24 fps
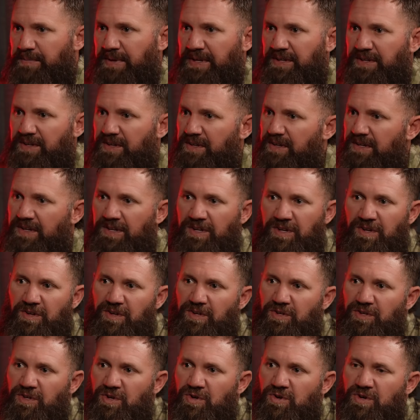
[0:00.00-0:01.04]
I
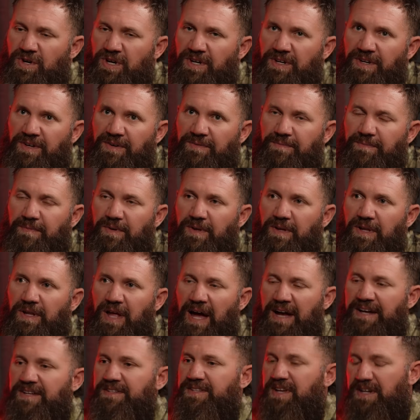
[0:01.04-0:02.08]
mean,
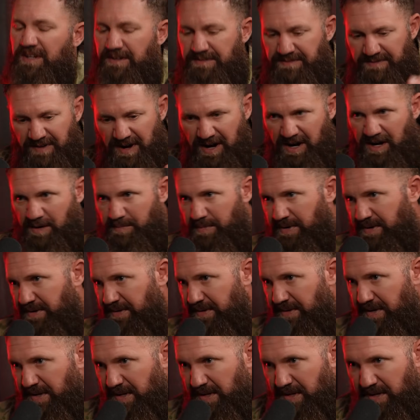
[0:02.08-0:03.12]
I can take a fireman,